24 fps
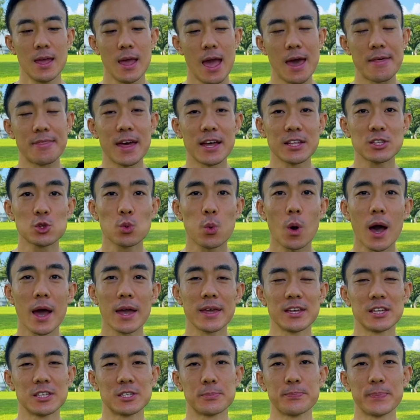And that's why
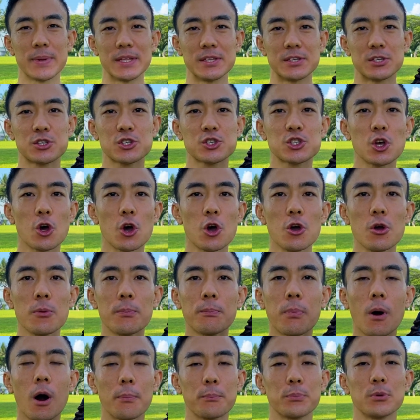it's been so
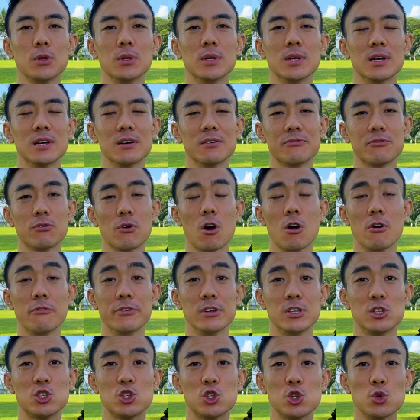popular for
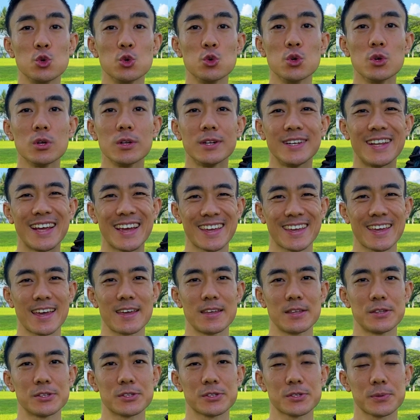over two
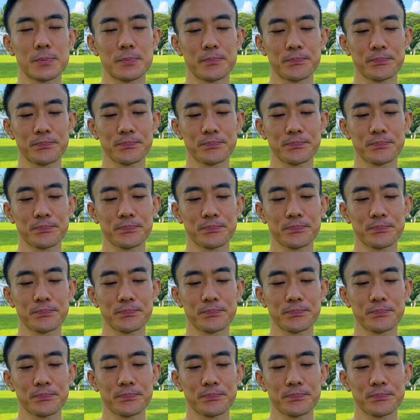decades.